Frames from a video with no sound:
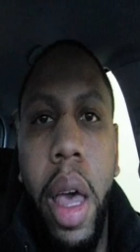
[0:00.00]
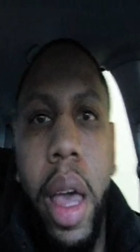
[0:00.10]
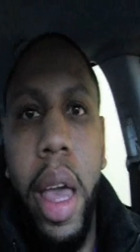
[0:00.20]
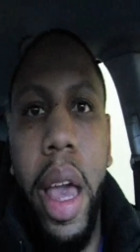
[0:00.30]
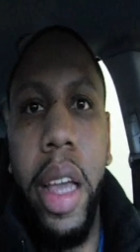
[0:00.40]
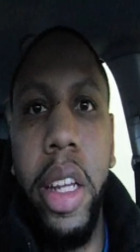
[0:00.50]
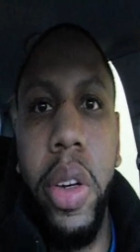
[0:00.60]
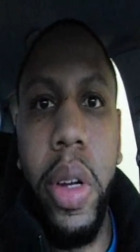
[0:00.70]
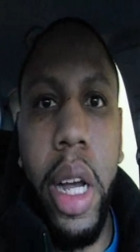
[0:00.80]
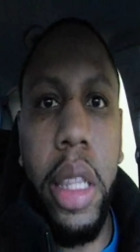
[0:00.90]
Hey, how you
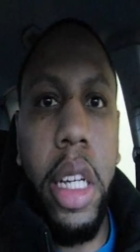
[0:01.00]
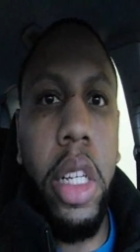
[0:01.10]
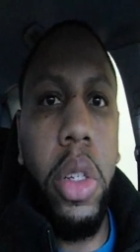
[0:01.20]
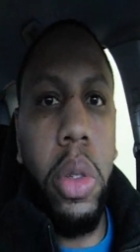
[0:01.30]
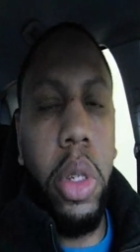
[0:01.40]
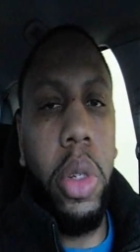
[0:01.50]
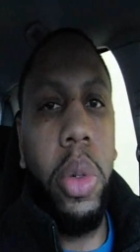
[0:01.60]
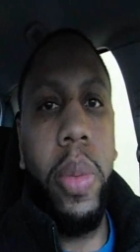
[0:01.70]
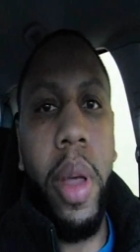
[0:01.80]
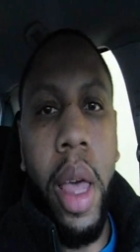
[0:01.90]
doing out there,
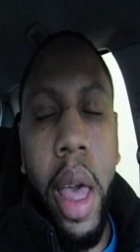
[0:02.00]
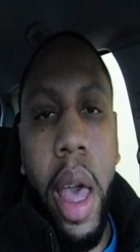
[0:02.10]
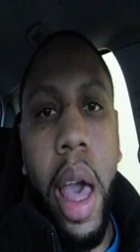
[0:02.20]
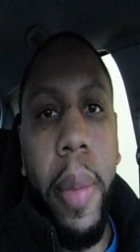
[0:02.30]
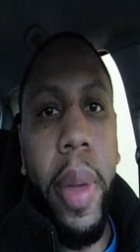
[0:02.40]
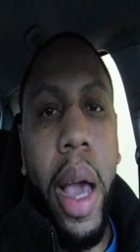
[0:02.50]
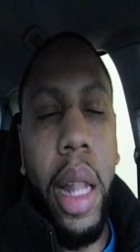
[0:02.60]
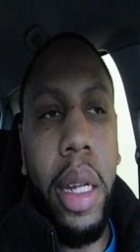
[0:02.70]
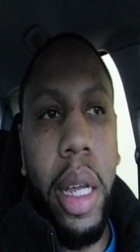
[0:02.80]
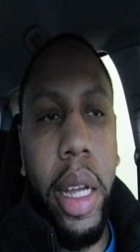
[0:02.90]
YouTube? Happy
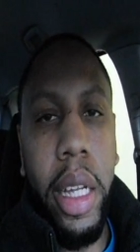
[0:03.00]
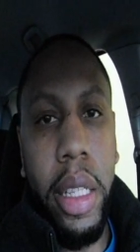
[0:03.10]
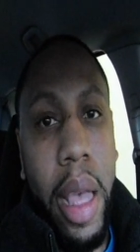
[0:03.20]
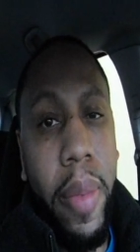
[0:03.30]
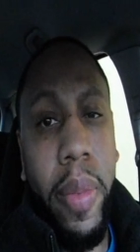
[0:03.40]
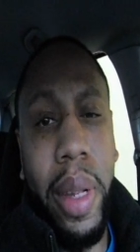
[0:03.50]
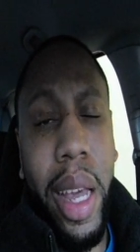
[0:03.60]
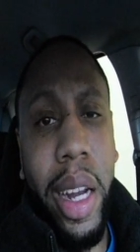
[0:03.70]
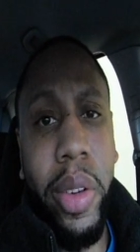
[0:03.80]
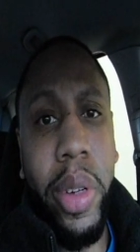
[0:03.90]
holidays, happy
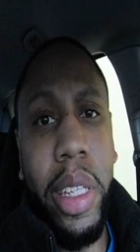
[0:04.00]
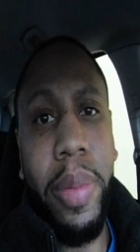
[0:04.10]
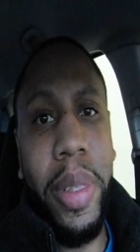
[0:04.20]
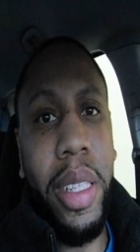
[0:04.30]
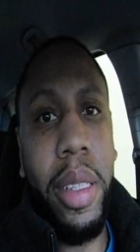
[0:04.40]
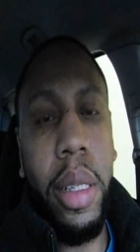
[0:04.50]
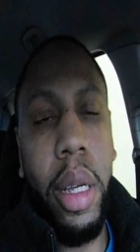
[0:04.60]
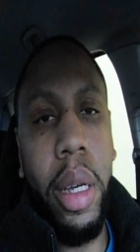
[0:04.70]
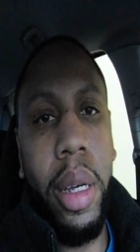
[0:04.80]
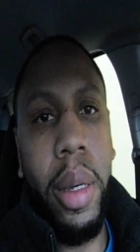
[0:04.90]
belated Christmas.
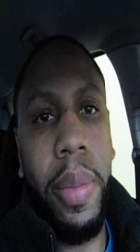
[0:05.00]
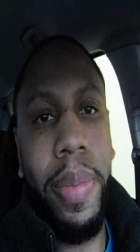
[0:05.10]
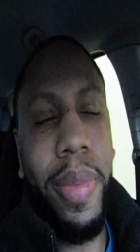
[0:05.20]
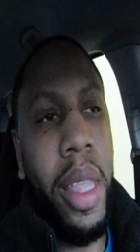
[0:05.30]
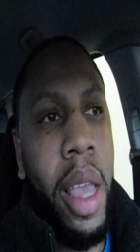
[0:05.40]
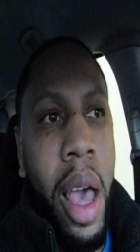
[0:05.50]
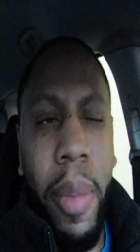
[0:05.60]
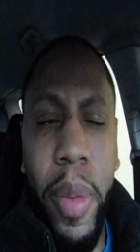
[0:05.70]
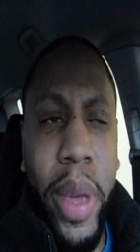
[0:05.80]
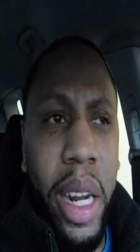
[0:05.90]

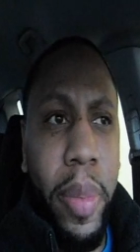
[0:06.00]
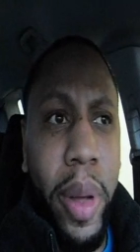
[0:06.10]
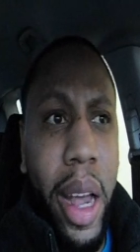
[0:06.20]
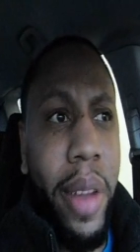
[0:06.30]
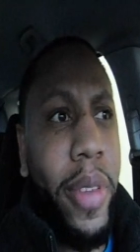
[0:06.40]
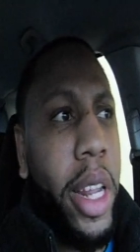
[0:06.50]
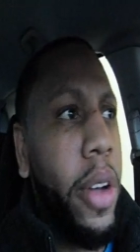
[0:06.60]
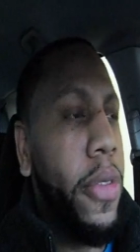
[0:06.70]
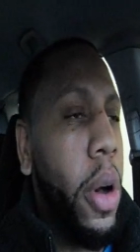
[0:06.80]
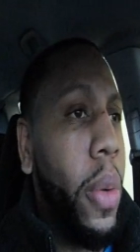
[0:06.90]
Been meaning to put out a video
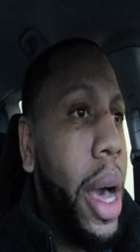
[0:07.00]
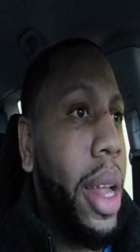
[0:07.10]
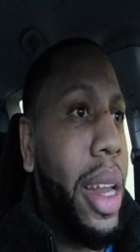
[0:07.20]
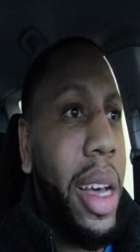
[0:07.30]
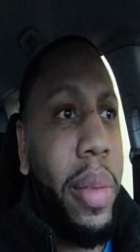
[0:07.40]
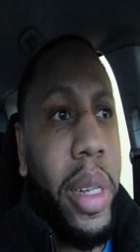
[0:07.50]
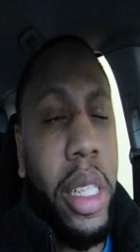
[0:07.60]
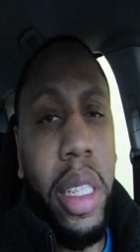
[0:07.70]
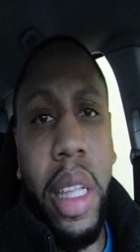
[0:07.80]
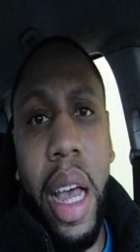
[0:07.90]
for a while now,
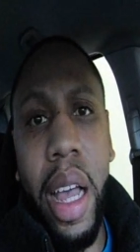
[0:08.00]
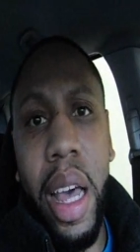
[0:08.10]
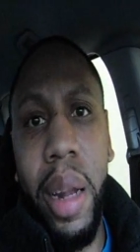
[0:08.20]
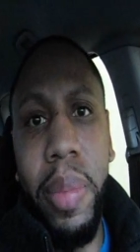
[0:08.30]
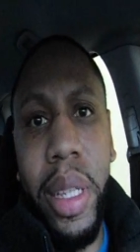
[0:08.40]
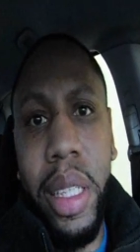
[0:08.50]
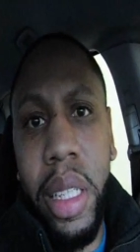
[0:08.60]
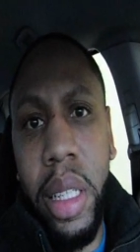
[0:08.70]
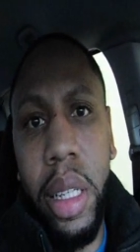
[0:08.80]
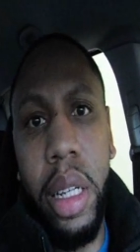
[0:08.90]
man. Just got kind of
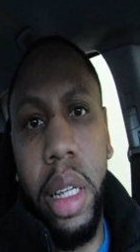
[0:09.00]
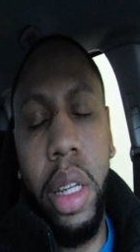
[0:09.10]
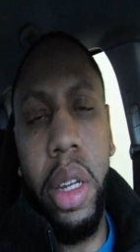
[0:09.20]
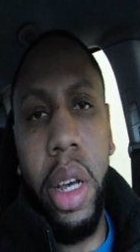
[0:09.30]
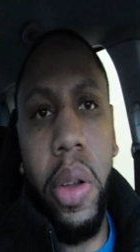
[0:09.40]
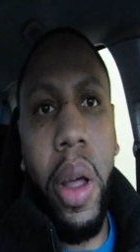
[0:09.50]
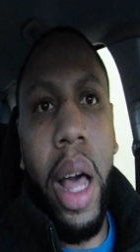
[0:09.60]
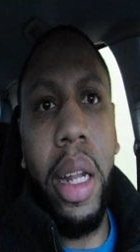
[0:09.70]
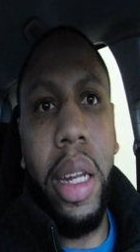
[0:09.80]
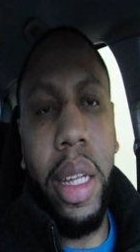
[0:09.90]
busy, the
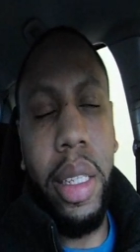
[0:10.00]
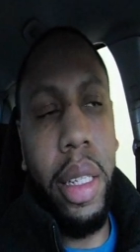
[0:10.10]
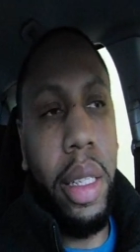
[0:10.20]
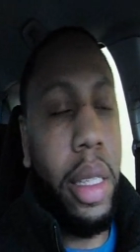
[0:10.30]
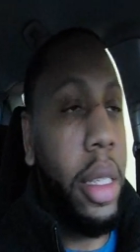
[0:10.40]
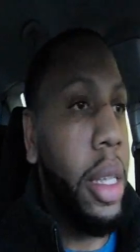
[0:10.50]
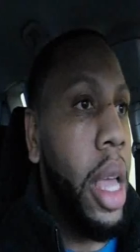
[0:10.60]
holiday season.